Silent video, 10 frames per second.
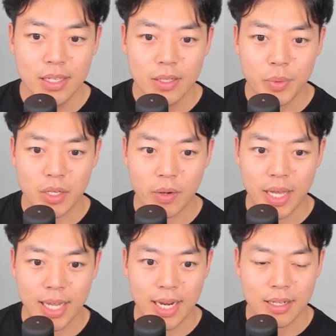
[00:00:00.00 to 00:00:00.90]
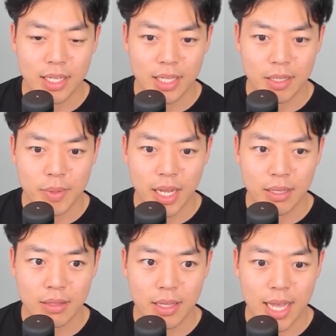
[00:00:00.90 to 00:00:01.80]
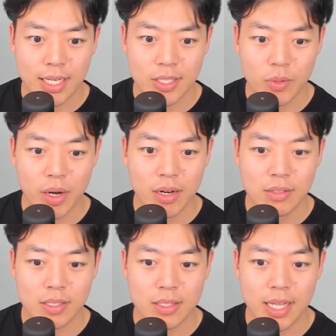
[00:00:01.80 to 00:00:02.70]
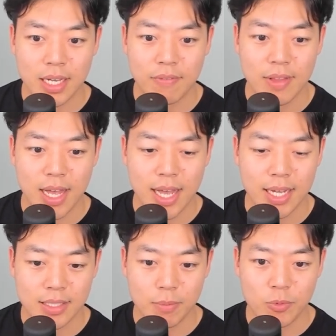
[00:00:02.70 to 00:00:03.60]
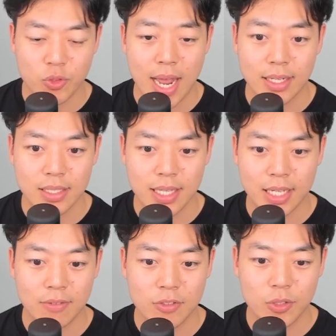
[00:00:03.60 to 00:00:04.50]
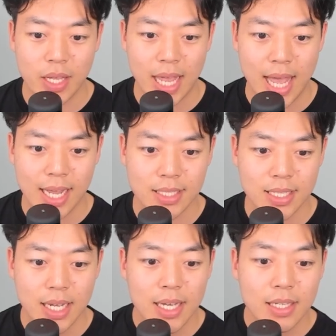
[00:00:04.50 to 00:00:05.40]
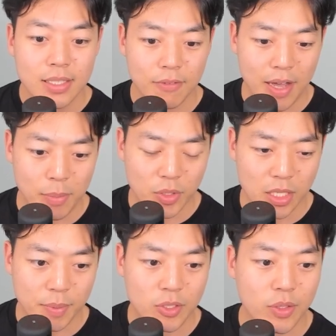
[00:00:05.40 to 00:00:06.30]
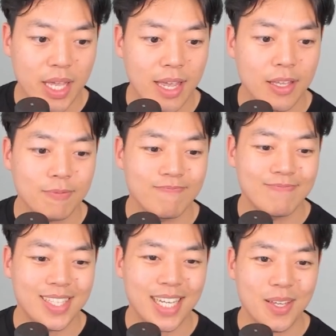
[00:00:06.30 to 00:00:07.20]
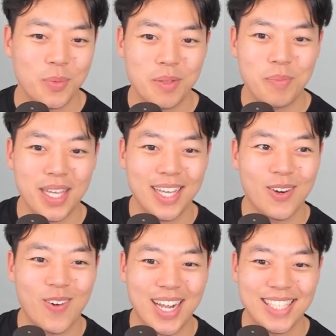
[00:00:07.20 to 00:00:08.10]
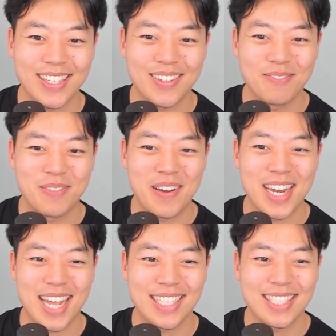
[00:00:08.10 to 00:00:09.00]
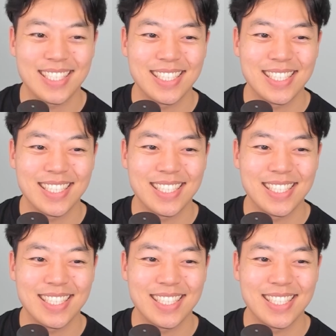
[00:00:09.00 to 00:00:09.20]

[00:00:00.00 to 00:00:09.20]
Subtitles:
We go ahead and eliminate the x squared. So negative 9, subtract negative 2kx, divide both sides by 2k. Yep, D would be correct here. Very nice.